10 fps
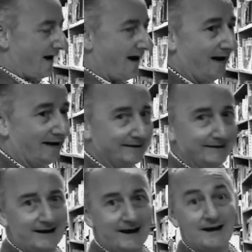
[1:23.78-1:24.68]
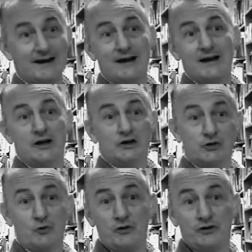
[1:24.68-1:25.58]
And
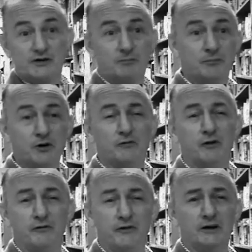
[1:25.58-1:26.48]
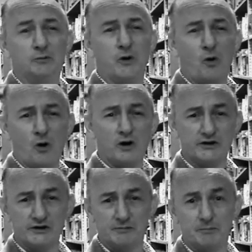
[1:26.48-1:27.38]
so there's a beautiful field with horses,